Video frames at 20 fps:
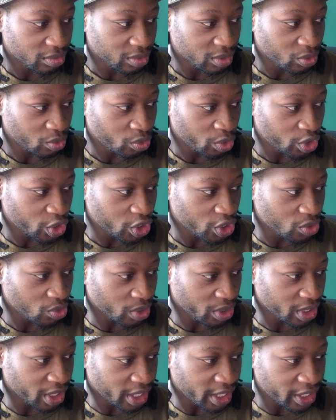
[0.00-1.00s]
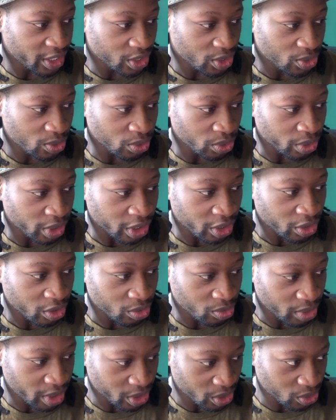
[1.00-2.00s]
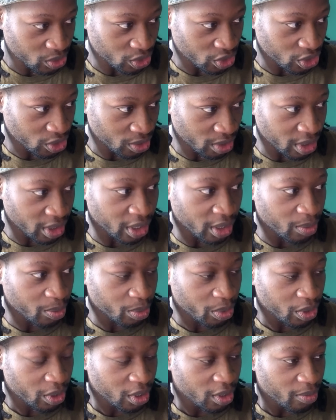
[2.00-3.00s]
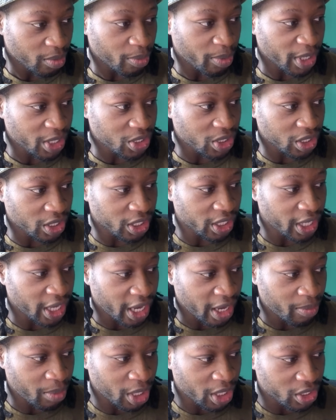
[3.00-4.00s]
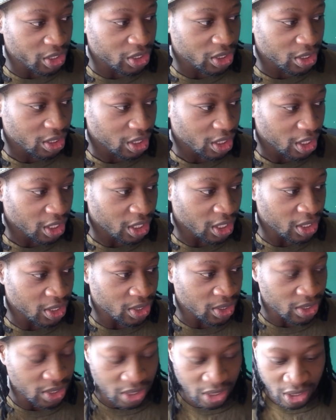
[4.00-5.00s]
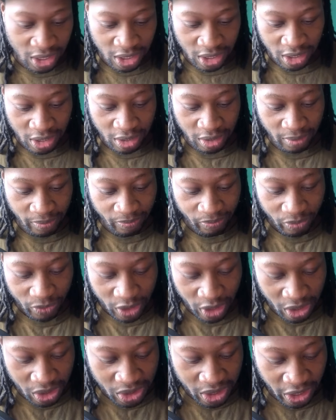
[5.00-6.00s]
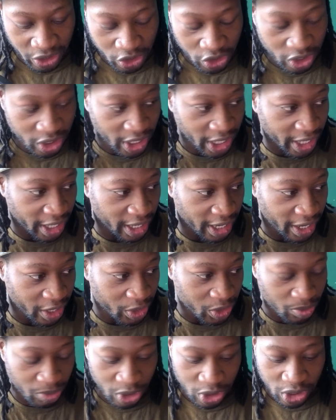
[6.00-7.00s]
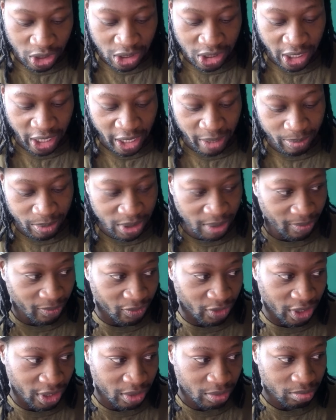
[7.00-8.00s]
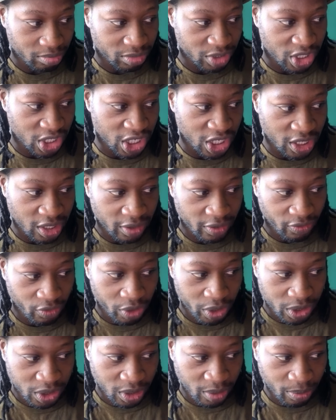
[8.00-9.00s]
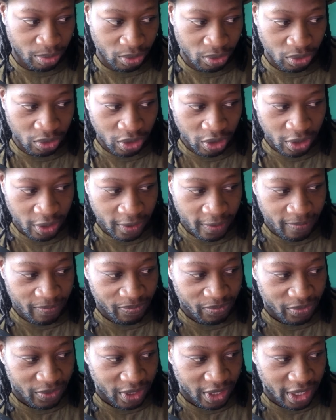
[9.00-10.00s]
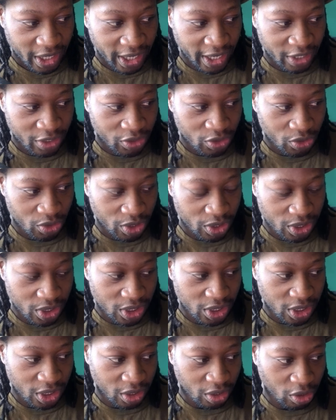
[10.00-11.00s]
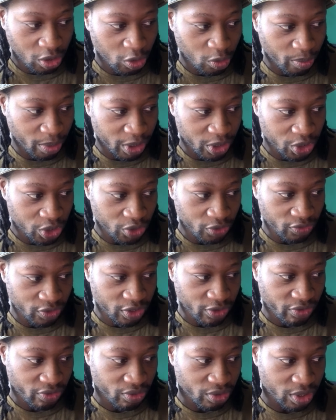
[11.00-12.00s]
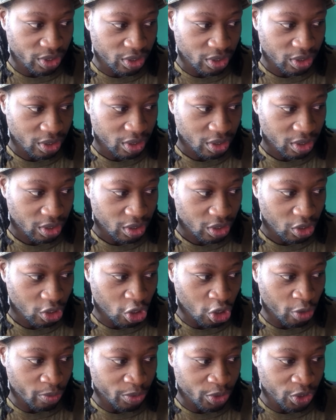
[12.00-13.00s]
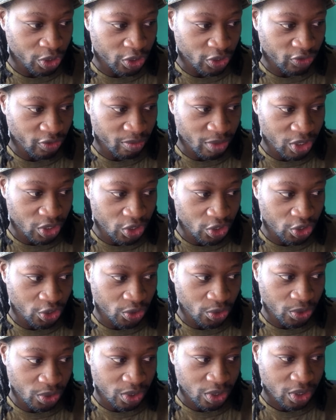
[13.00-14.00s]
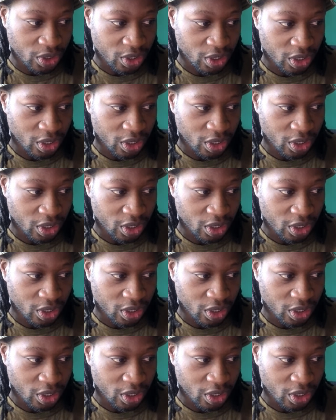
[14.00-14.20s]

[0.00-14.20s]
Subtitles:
Which is the one that I installed? I don't know why it's not showing up. But basically, emit is the extension that allows me to type something, D for example, and you can see a whole bunch of different options for me to choose.